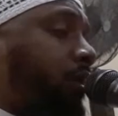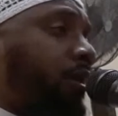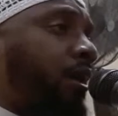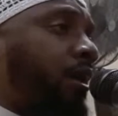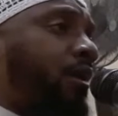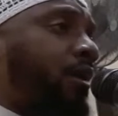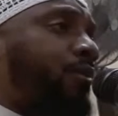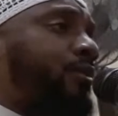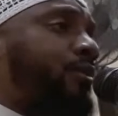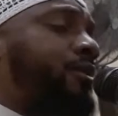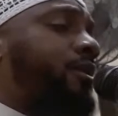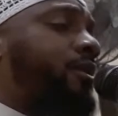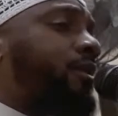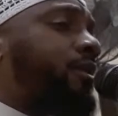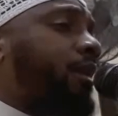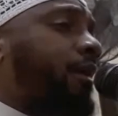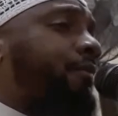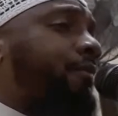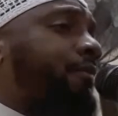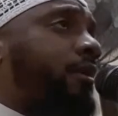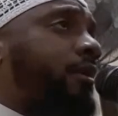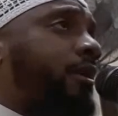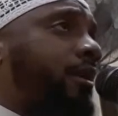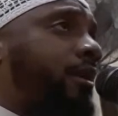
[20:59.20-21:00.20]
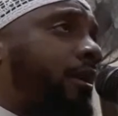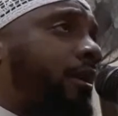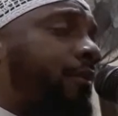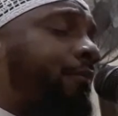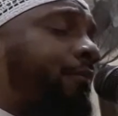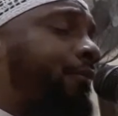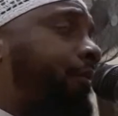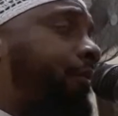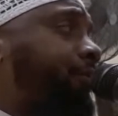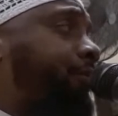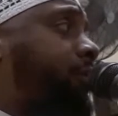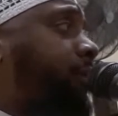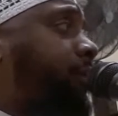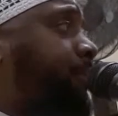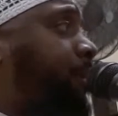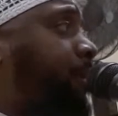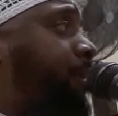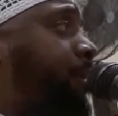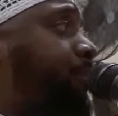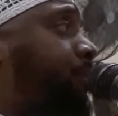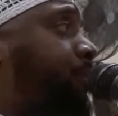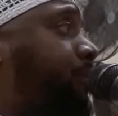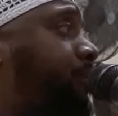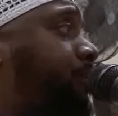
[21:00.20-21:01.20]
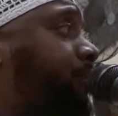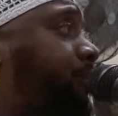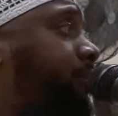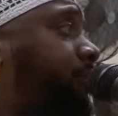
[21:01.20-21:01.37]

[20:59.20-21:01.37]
Yeah, we should definitely. Yeah, 15 people.